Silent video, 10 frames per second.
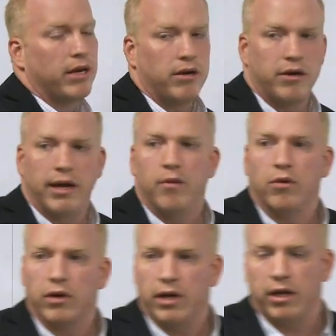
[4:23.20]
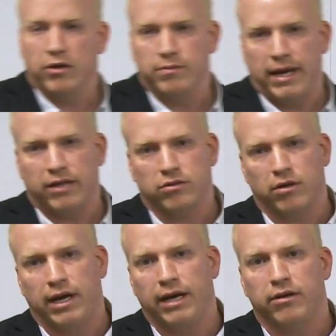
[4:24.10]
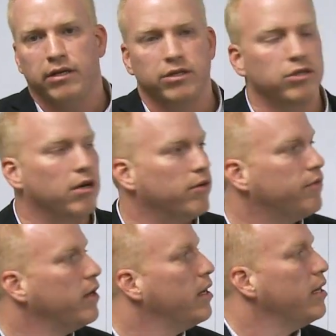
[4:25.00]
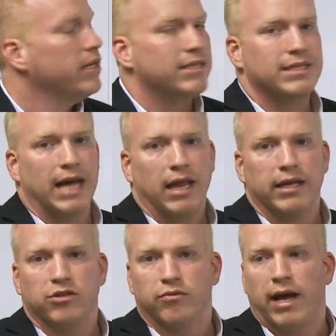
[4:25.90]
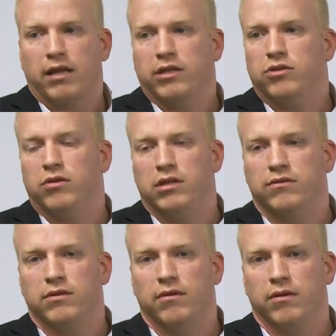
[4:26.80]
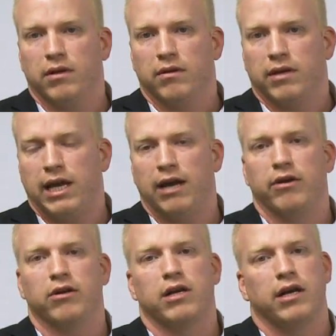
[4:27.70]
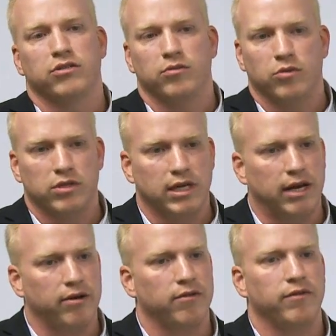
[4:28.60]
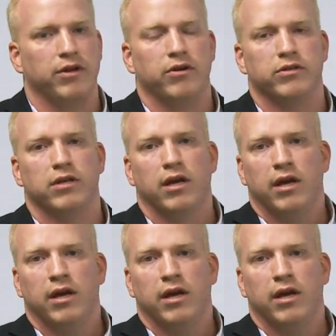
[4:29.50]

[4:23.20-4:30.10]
on our network, and it goes back to our heritage of selling directly to these carrier customers, carrier vendors.